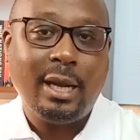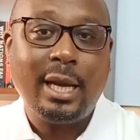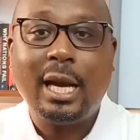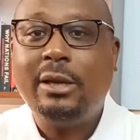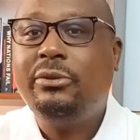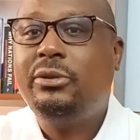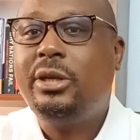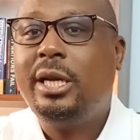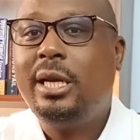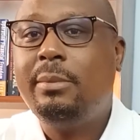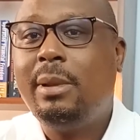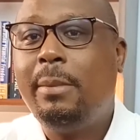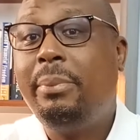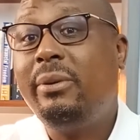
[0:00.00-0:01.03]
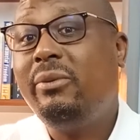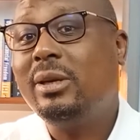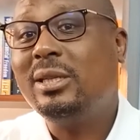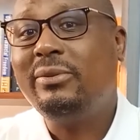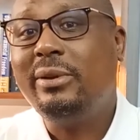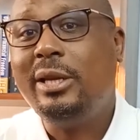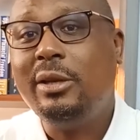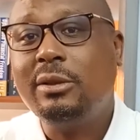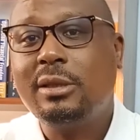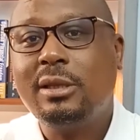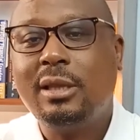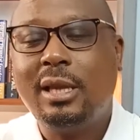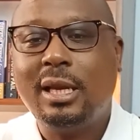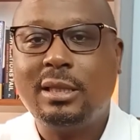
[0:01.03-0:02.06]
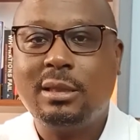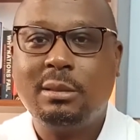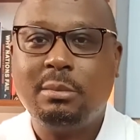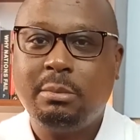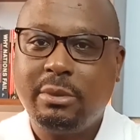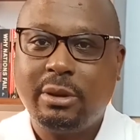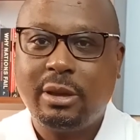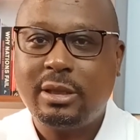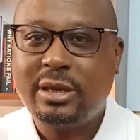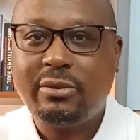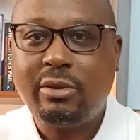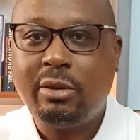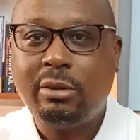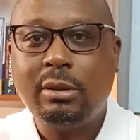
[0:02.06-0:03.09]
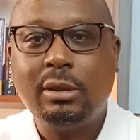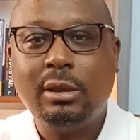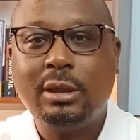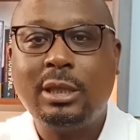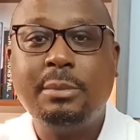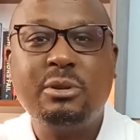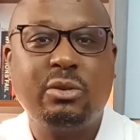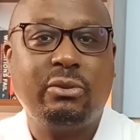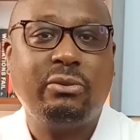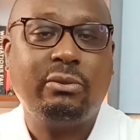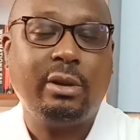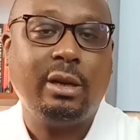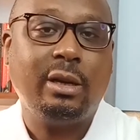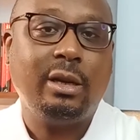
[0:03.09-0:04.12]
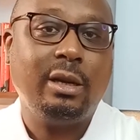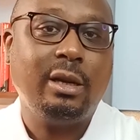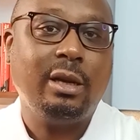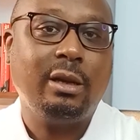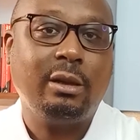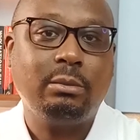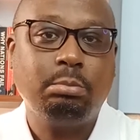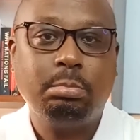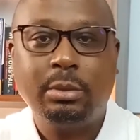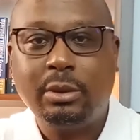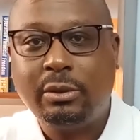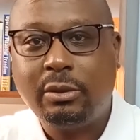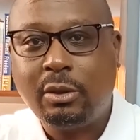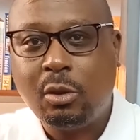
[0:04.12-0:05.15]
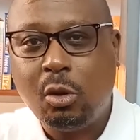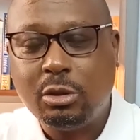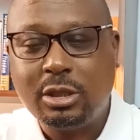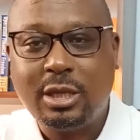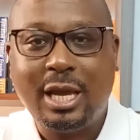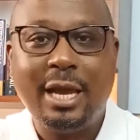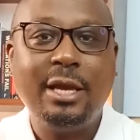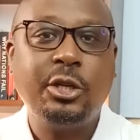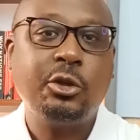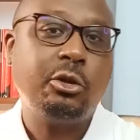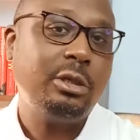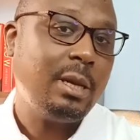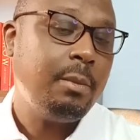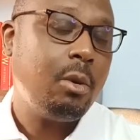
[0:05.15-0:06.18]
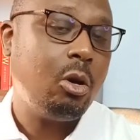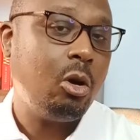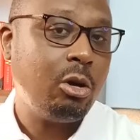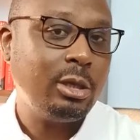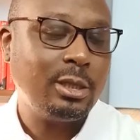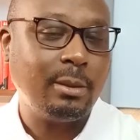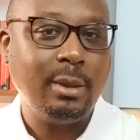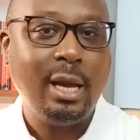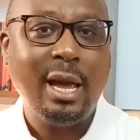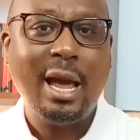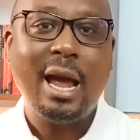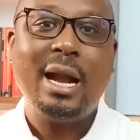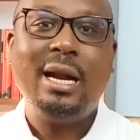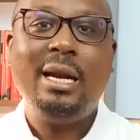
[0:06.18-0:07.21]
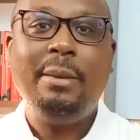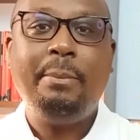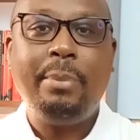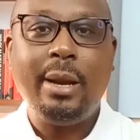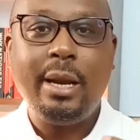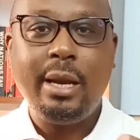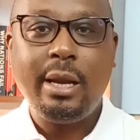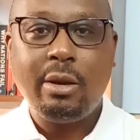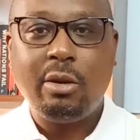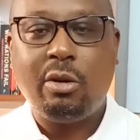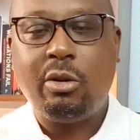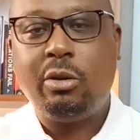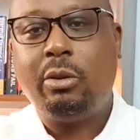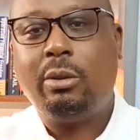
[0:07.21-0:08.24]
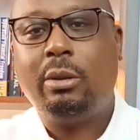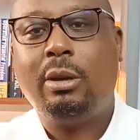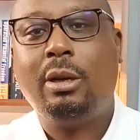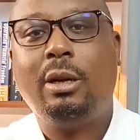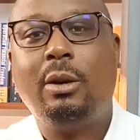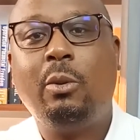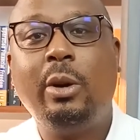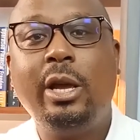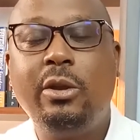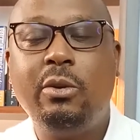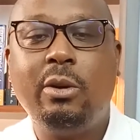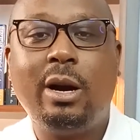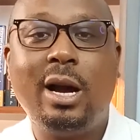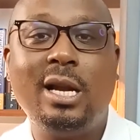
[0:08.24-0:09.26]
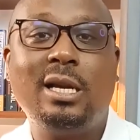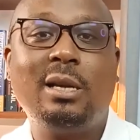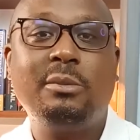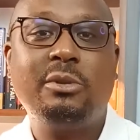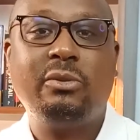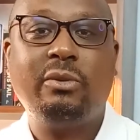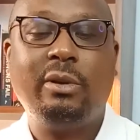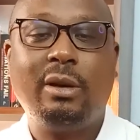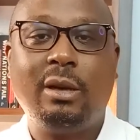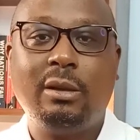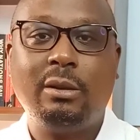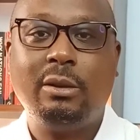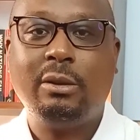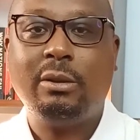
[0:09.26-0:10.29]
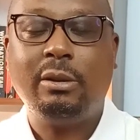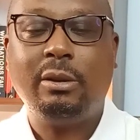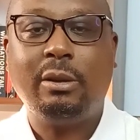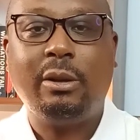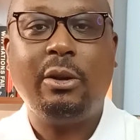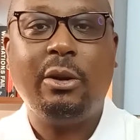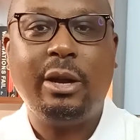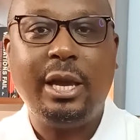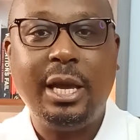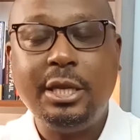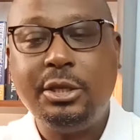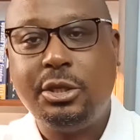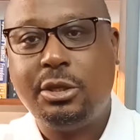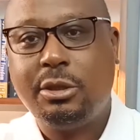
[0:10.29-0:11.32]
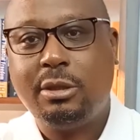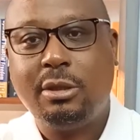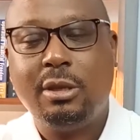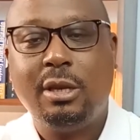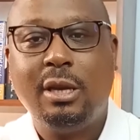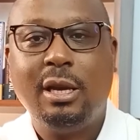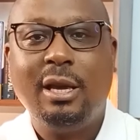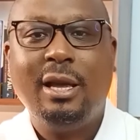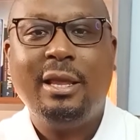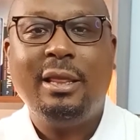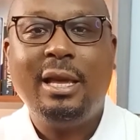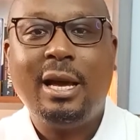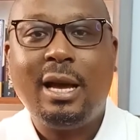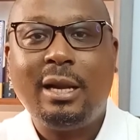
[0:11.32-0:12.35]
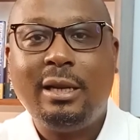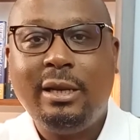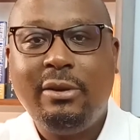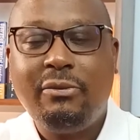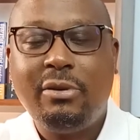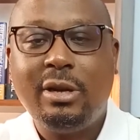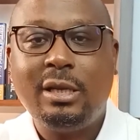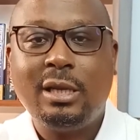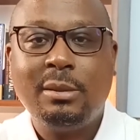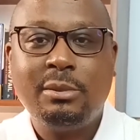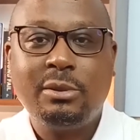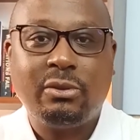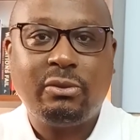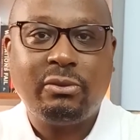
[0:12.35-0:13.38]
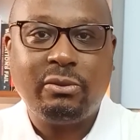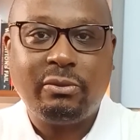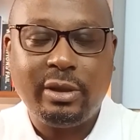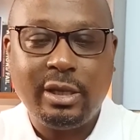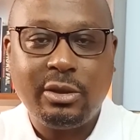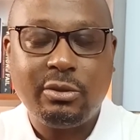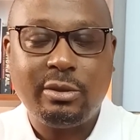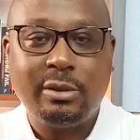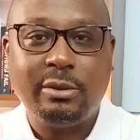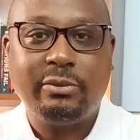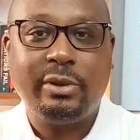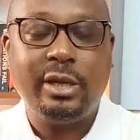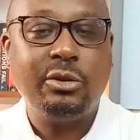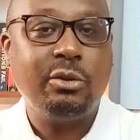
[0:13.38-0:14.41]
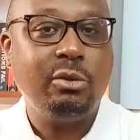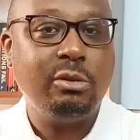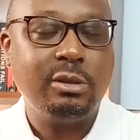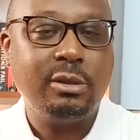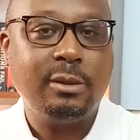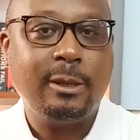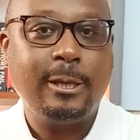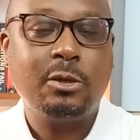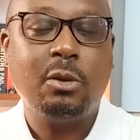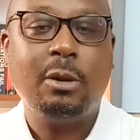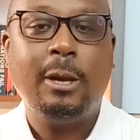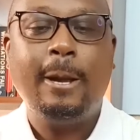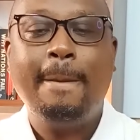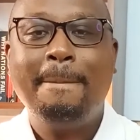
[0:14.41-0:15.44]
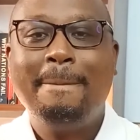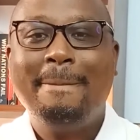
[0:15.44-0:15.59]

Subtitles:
Like I've shared in my previous videos, there's several types of goals, either short-term or long-term, depending on where you are in terms of your age. There are different types of financial goals. So,